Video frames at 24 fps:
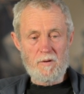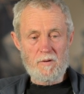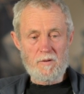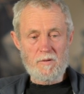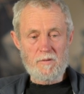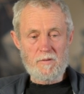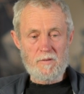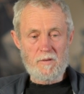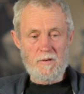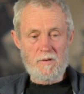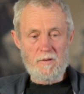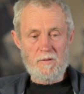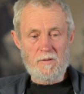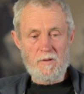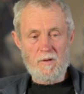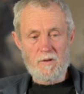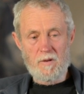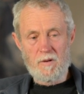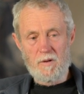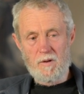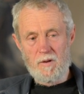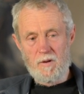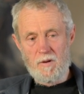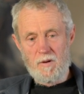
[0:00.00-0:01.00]
can see the
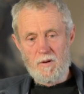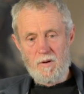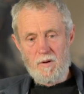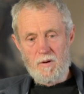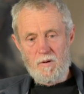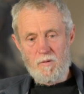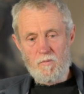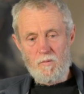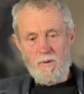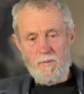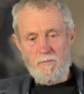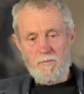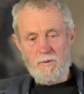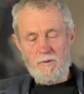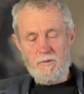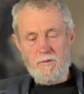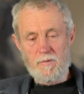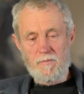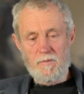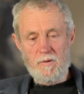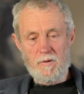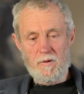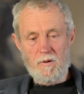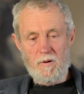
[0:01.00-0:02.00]
remnants
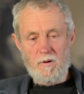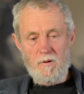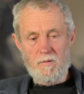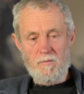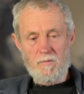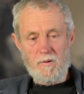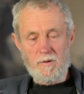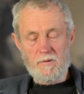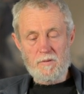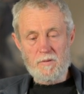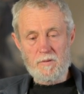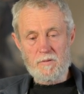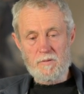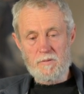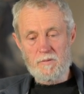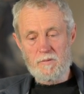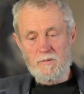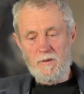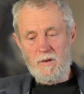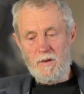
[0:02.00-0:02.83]
of the gold rush. And